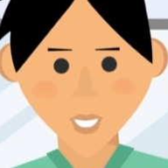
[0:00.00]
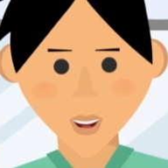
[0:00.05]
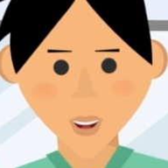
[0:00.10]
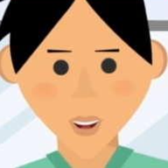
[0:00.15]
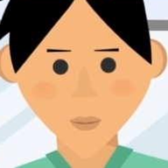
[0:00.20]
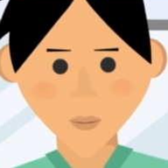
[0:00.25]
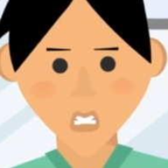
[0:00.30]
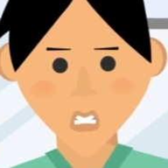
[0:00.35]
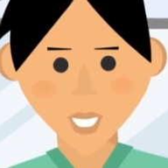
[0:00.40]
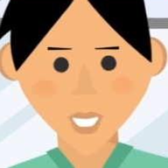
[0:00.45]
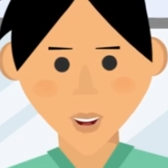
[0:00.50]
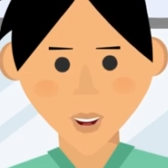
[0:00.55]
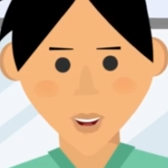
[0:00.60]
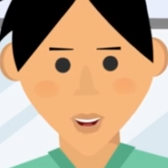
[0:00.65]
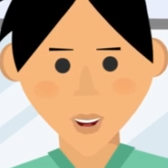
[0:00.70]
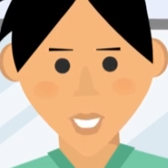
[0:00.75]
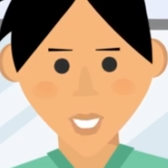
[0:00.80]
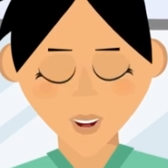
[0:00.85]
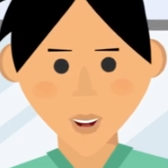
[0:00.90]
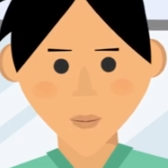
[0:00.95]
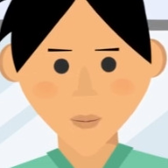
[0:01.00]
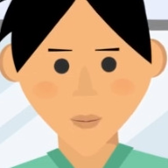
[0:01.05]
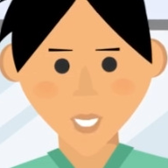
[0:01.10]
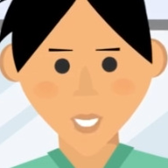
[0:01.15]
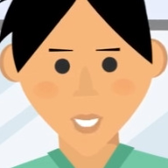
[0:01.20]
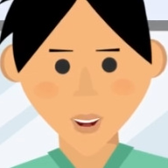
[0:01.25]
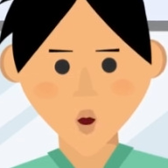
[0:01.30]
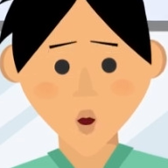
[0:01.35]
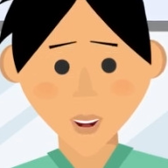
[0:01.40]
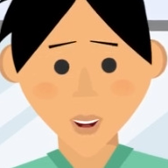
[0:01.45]
this approach effective,
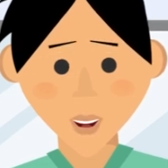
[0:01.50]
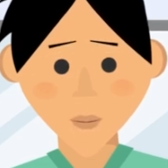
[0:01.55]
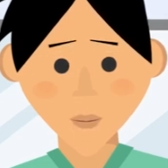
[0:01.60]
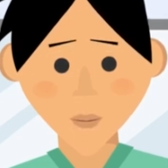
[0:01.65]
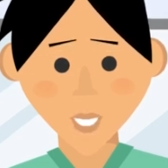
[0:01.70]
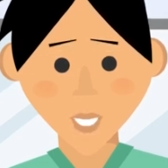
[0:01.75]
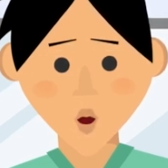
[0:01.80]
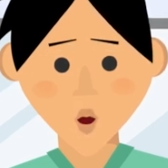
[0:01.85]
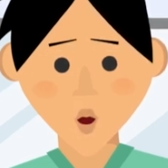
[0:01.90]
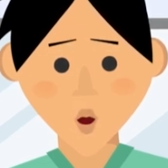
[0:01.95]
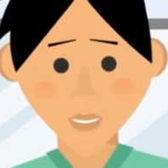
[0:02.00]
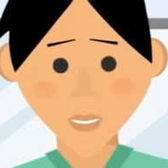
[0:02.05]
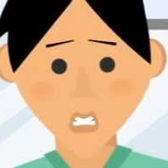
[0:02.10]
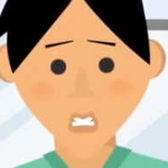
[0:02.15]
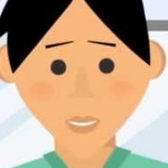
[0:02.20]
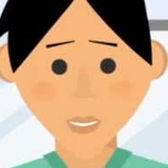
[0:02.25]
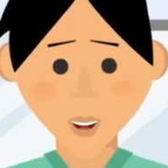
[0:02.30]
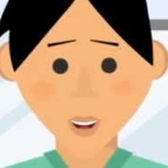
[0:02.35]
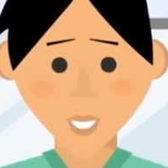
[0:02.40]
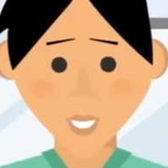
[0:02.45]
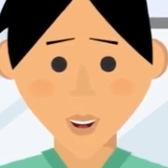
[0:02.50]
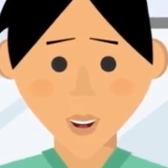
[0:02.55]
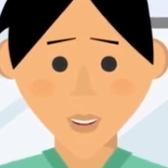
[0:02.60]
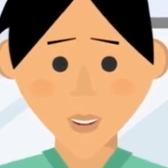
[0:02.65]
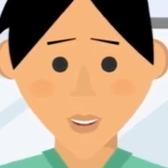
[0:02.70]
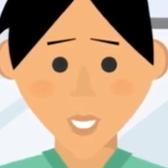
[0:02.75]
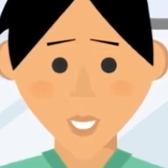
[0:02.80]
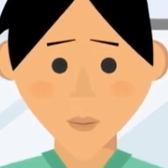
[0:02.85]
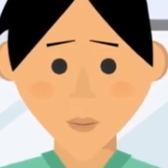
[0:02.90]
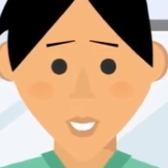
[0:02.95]
direct covert
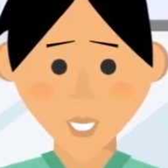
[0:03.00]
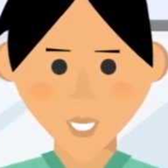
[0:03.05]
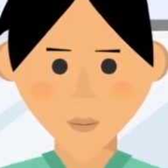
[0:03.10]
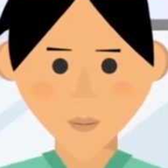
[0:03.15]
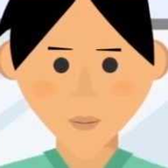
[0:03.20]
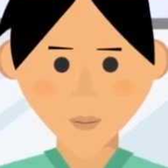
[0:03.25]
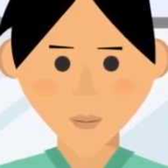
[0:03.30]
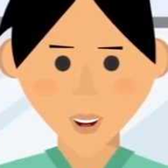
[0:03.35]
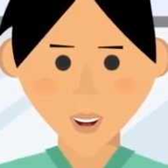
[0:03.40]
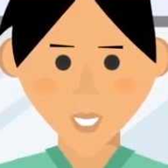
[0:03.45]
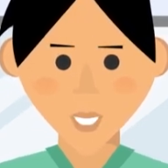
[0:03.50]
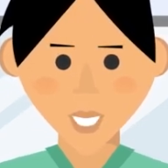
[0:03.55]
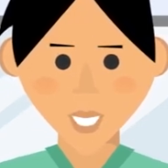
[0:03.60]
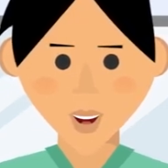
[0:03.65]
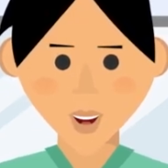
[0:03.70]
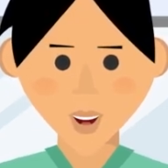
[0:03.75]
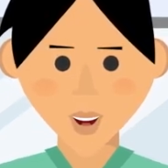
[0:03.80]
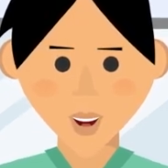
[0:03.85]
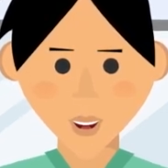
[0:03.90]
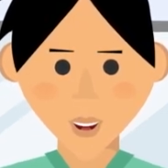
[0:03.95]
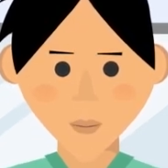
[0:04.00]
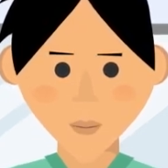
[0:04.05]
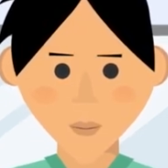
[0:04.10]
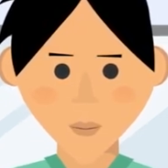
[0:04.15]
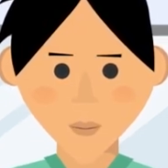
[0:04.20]
observation is prone to bias.